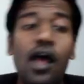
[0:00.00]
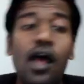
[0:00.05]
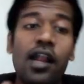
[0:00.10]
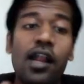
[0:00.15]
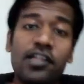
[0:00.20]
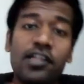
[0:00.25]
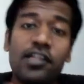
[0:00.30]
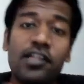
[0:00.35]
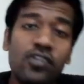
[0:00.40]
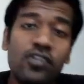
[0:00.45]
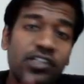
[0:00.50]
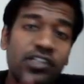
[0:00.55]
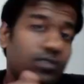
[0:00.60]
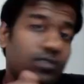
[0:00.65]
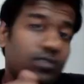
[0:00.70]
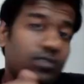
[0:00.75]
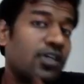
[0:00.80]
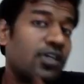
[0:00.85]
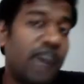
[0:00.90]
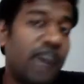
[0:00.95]
Let's look at
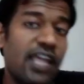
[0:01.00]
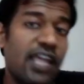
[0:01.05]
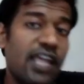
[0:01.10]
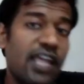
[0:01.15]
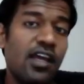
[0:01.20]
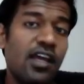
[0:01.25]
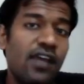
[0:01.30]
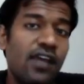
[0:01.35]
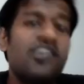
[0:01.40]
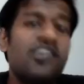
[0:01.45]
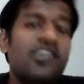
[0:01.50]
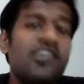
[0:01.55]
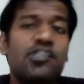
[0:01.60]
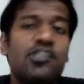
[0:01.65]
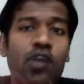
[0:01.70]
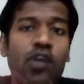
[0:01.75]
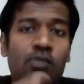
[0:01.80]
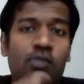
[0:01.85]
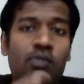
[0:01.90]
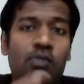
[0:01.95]
student Y, which is
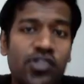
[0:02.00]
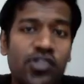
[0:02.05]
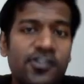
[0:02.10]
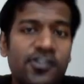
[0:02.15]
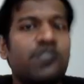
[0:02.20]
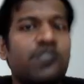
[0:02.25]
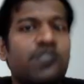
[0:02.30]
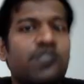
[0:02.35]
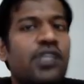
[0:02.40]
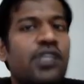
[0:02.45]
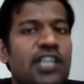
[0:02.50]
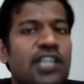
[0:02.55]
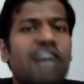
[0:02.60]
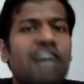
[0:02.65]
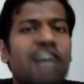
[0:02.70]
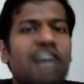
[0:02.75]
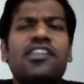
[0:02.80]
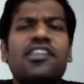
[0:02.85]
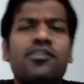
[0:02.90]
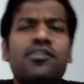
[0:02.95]
what most of the students are,
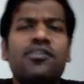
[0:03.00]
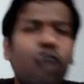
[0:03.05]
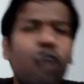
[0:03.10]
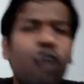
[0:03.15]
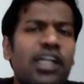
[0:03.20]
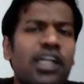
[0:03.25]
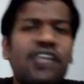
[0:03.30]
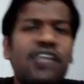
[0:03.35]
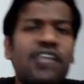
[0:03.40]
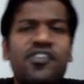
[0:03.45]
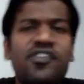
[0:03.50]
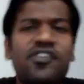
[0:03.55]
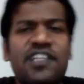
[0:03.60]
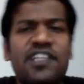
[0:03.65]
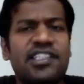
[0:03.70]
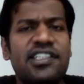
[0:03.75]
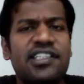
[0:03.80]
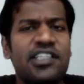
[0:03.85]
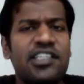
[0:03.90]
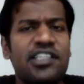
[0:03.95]
with them 40, 50,
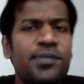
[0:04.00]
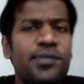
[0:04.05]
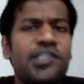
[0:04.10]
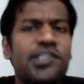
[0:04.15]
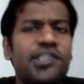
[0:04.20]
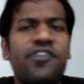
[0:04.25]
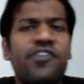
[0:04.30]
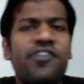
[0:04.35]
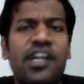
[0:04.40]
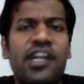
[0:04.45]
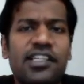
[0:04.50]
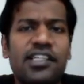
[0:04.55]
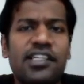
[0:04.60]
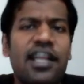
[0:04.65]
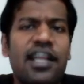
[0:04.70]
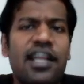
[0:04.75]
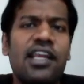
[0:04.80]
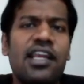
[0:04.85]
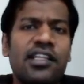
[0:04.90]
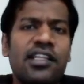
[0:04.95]
60% of
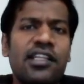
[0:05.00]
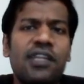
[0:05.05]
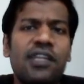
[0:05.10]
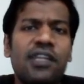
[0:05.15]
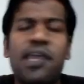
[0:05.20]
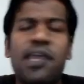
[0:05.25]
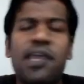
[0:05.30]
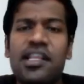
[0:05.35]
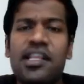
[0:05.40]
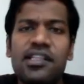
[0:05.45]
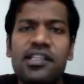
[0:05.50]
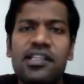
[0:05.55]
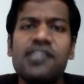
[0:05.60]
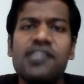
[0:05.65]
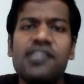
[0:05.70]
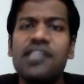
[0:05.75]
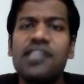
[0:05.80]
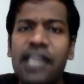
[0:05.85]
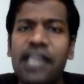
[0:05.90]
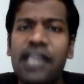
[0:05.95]
understanding and the remaining
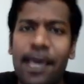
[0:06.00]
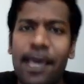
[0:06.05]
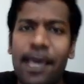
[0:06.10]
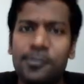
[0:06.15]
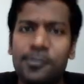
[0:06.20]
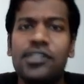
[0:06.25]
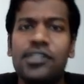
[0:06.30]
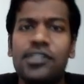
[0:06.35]
things in gaps,